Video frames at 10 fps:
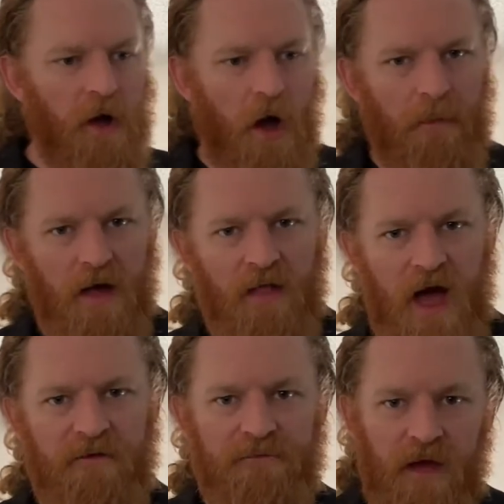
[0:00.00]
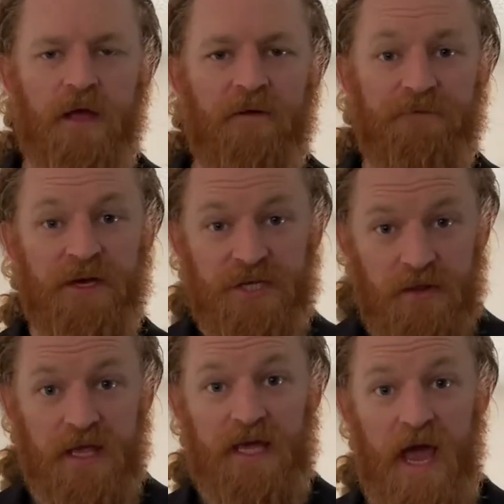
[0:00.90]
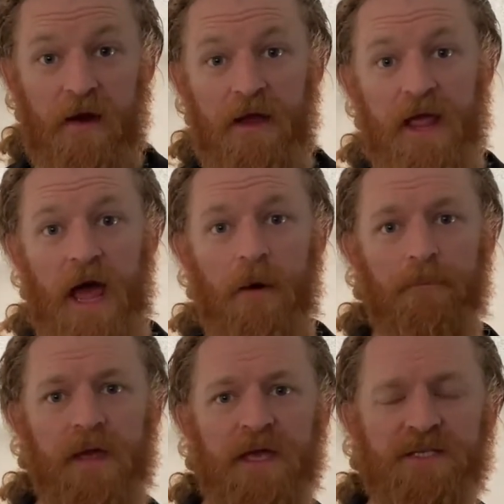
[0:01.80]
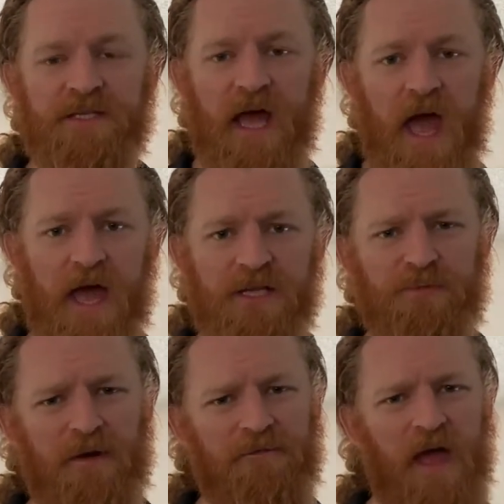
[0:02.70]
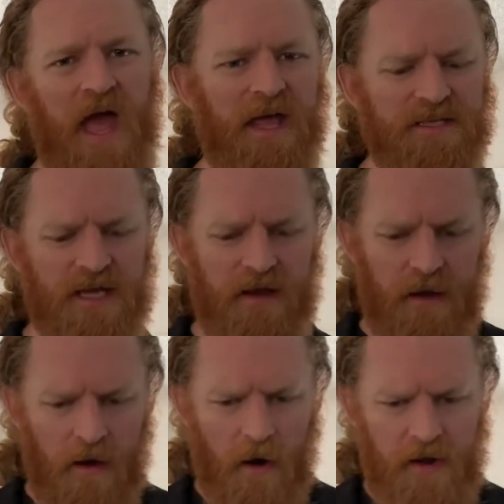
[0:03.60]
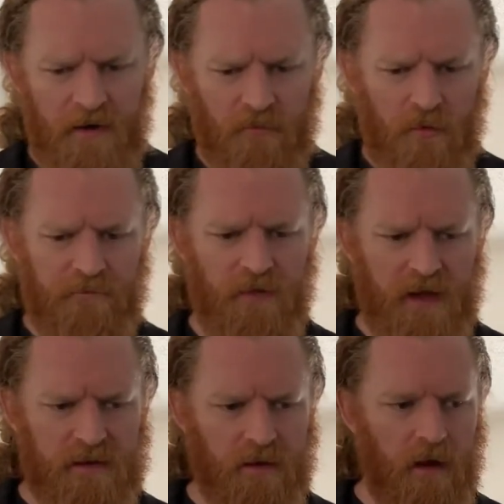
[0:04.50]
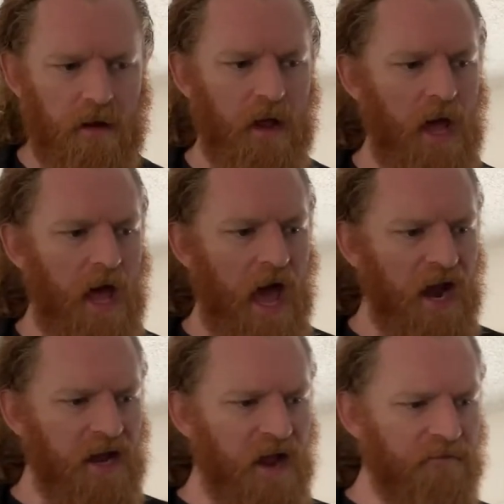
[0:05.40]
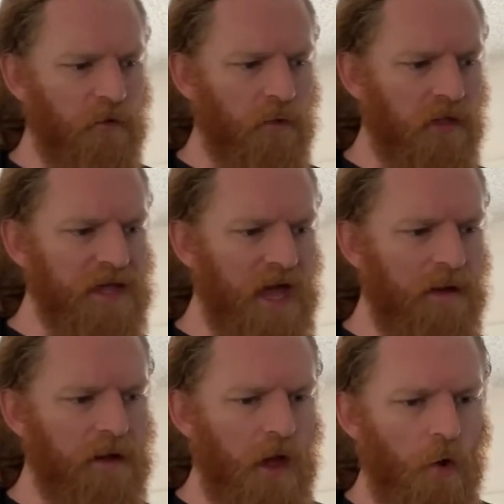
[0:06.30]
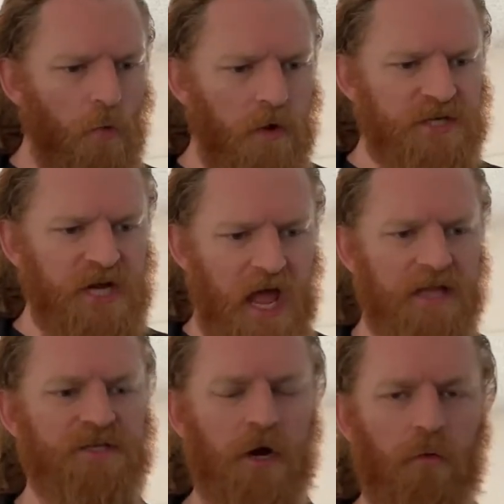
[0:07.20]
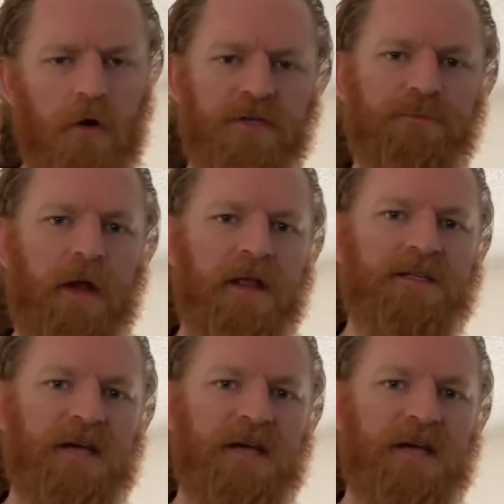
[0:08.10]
all my life efficiently carrying out means to ends, but if the ends are never reflected on, and I never really get which ends are worth spending